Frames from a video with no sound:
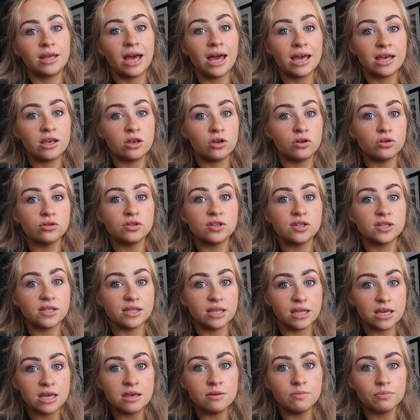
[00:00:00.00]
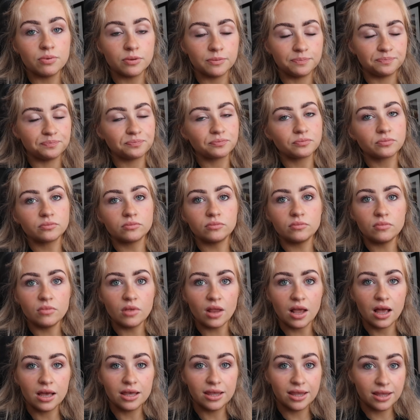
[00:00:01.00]
getting good sleep,
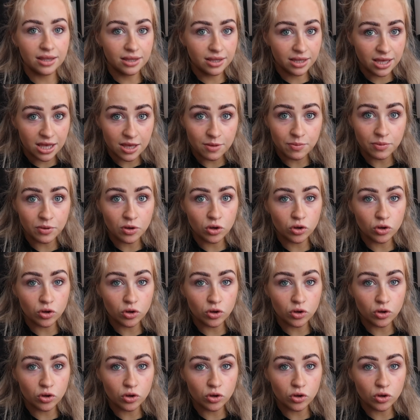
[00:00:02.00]
keeping